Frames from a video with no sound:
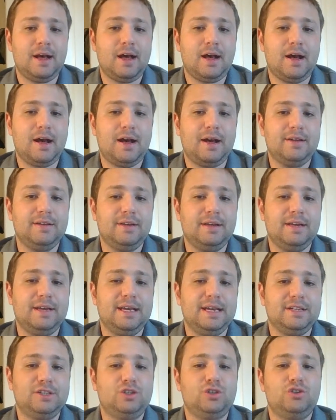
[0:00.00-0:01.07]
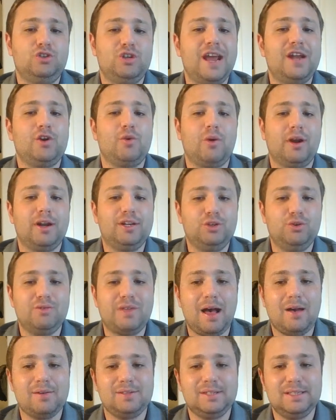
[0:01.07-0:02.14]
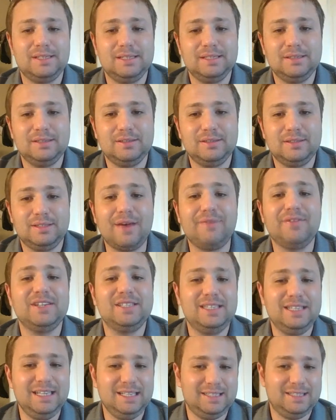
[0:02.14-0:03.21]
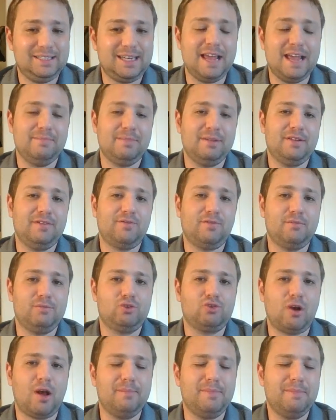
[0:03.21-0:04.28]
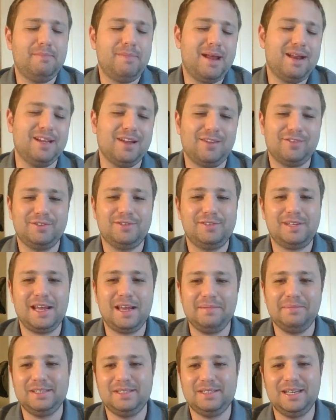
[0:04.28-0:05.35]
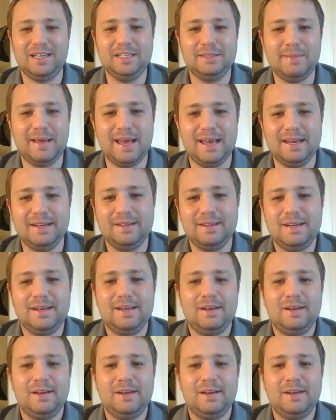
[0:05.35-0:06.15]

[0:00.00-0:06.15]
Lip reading: a January 2017 statement from Trump and many other statements that he's made,